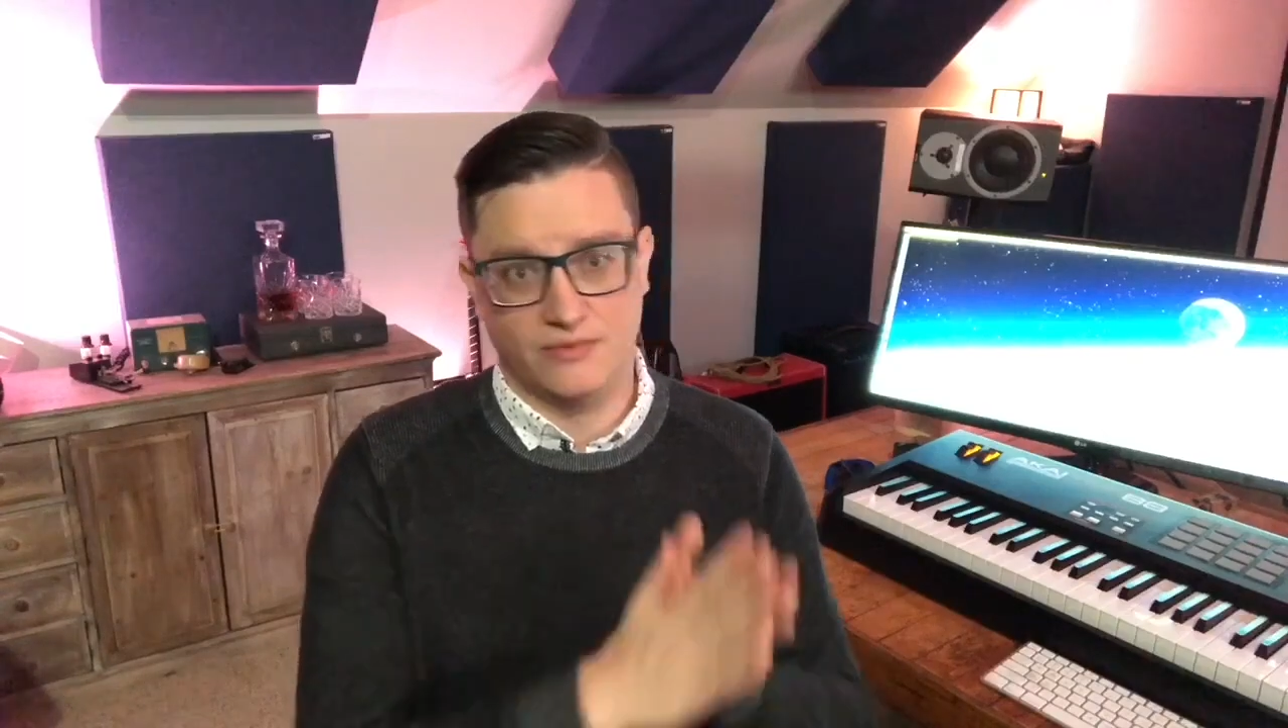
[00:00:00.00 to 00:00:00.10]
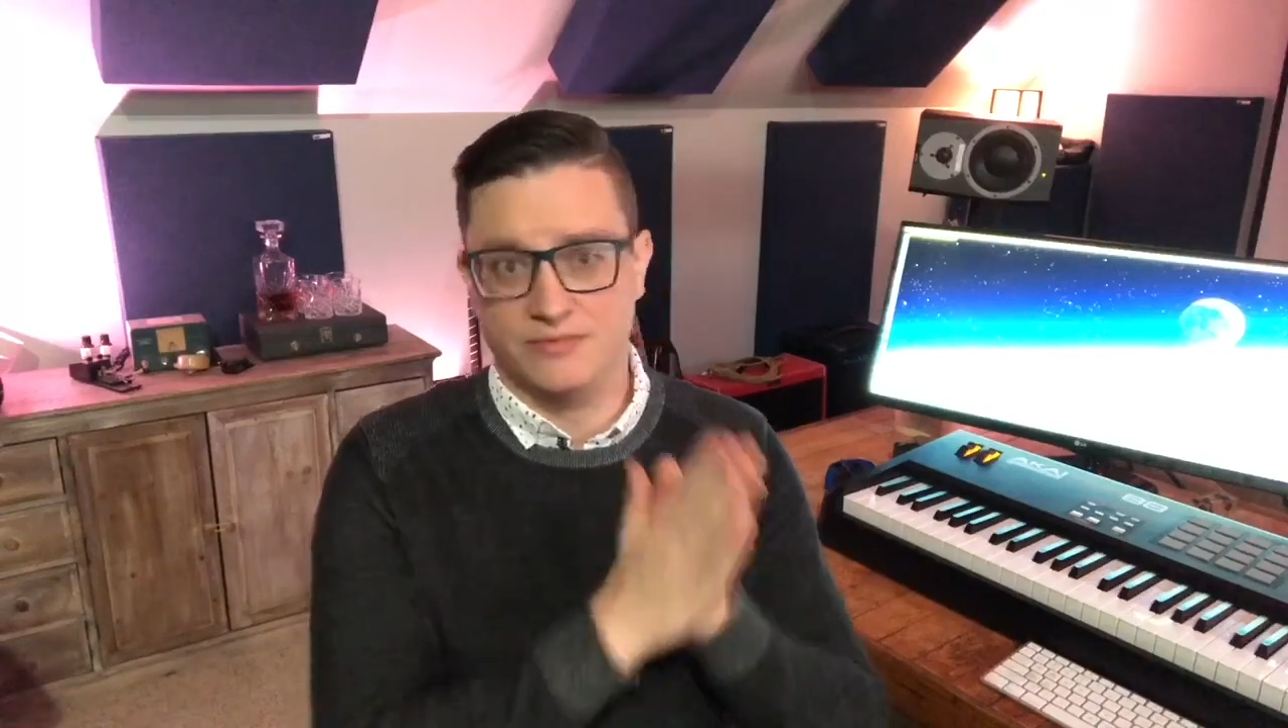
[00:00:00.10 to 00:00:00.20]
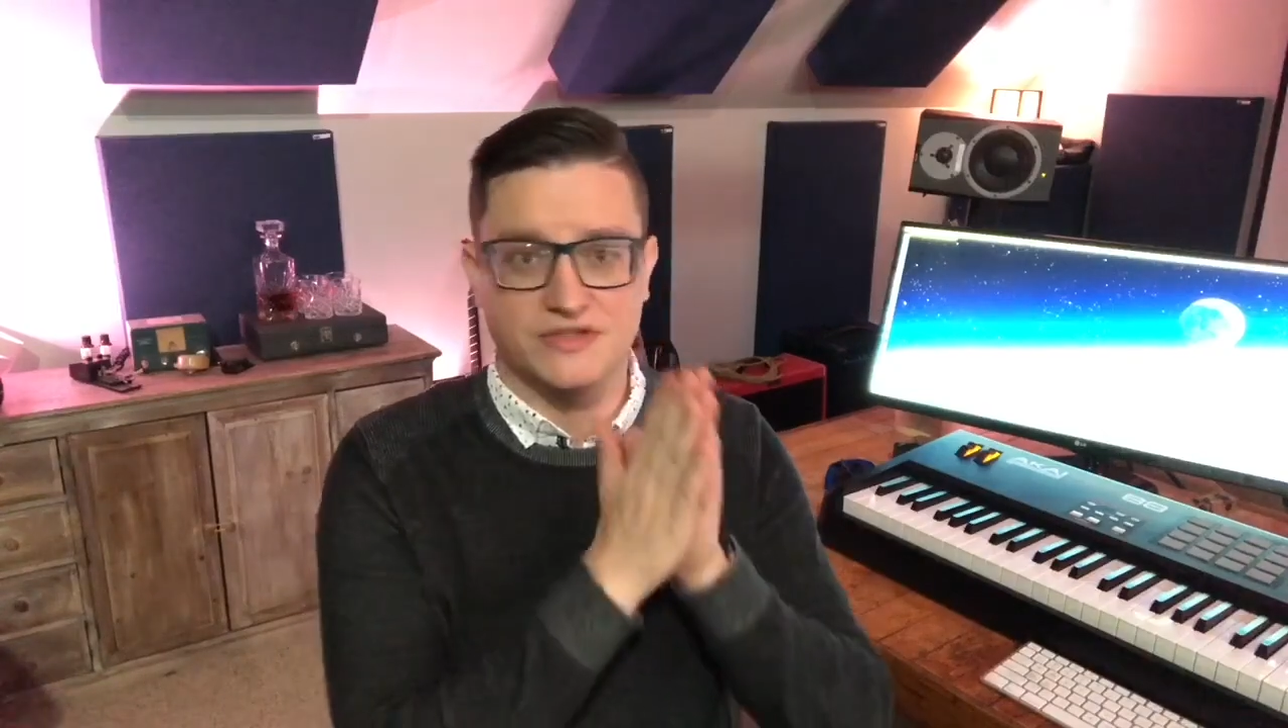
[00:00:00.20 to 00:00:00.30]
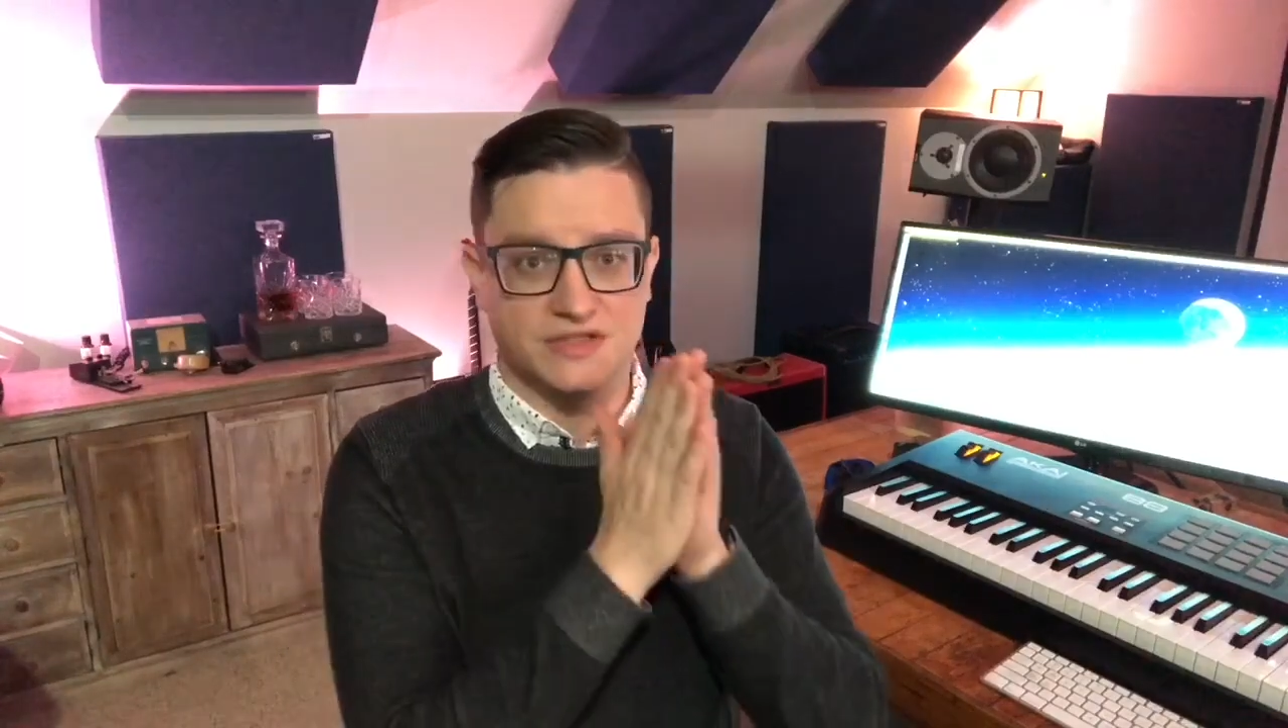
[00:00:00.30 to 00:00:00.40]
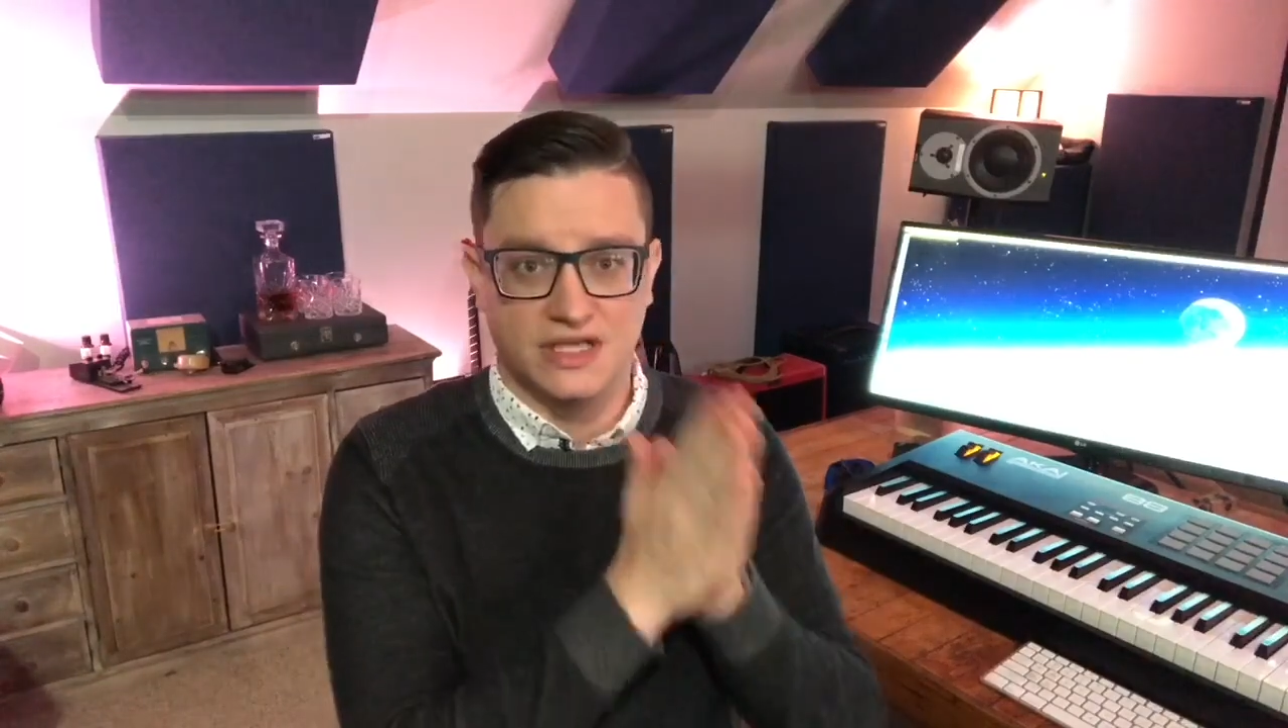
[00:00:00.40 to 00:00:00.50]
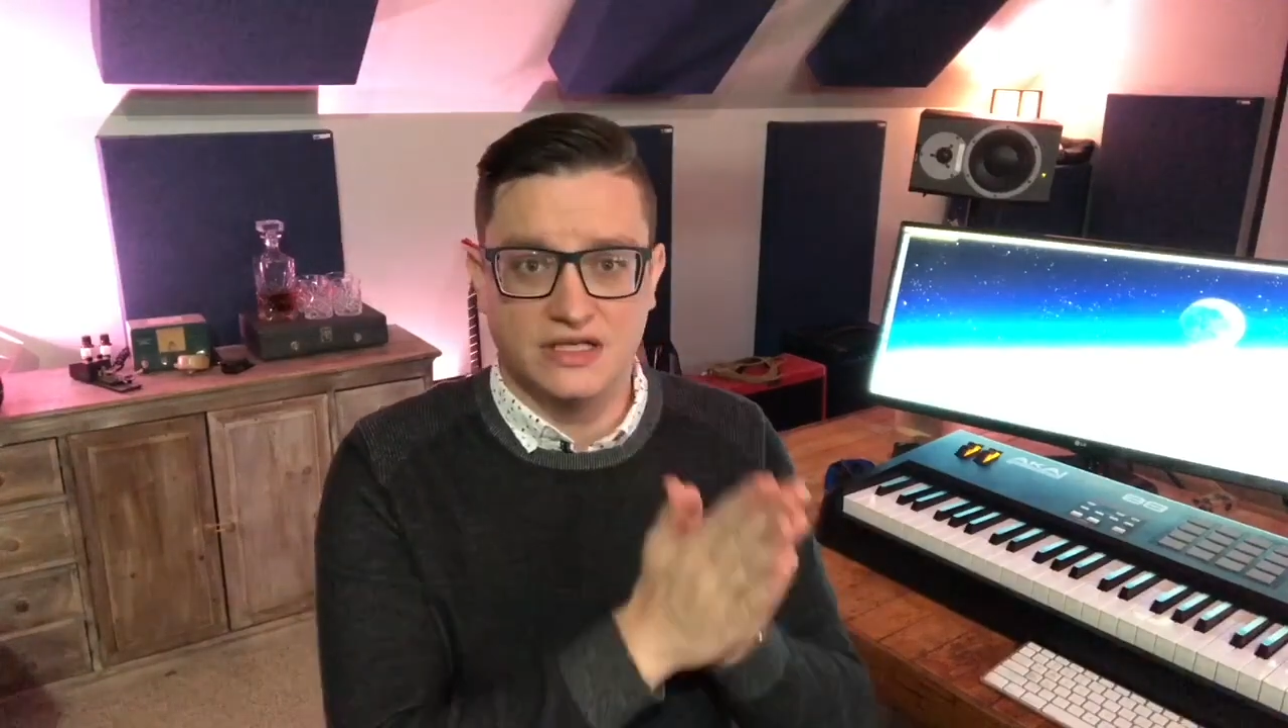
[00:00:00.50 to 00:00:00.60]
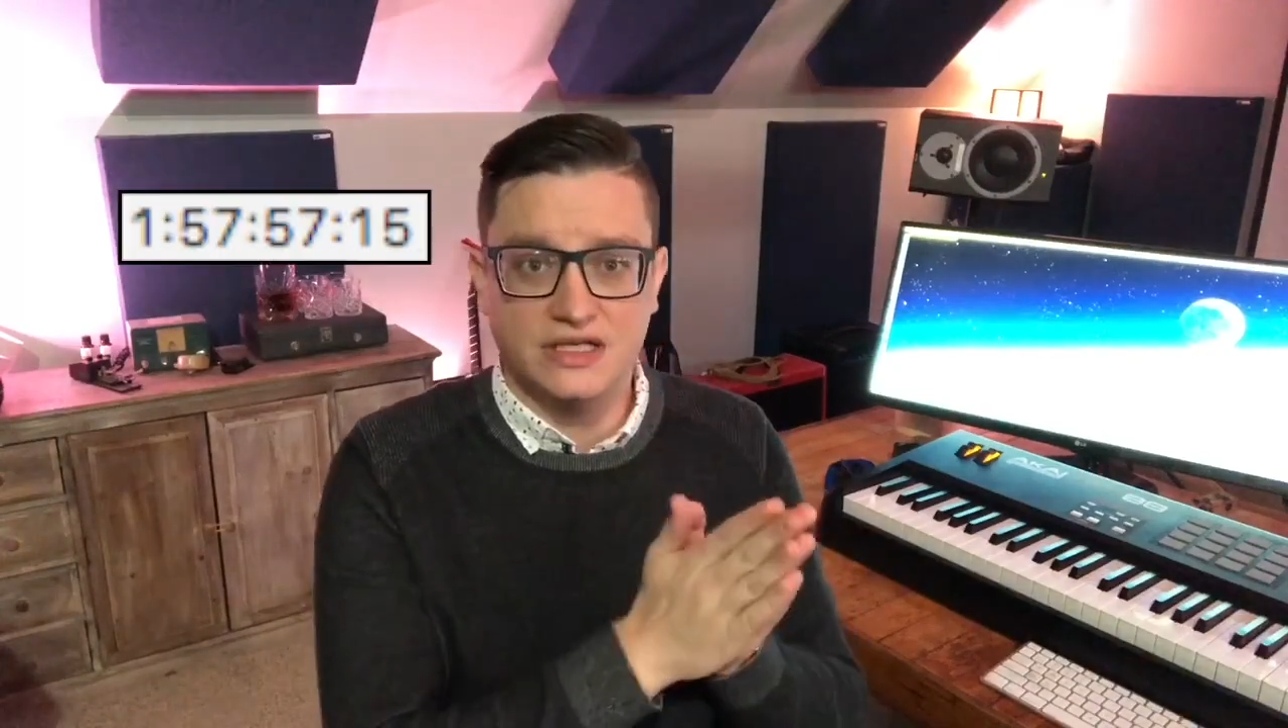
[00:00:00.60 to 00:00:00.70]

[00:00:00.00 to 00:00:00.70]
I want music in